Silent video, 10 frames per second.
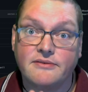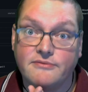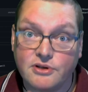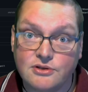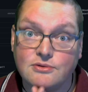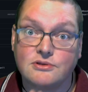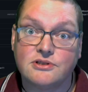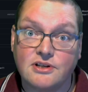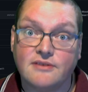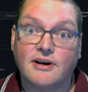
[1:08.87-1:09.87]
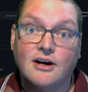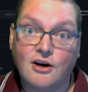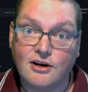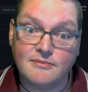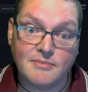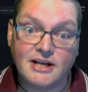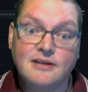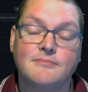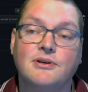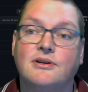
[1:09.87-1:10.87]
virtual server on my
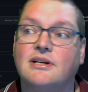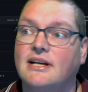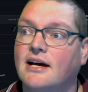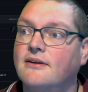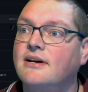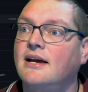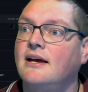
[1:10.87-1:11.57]
computer now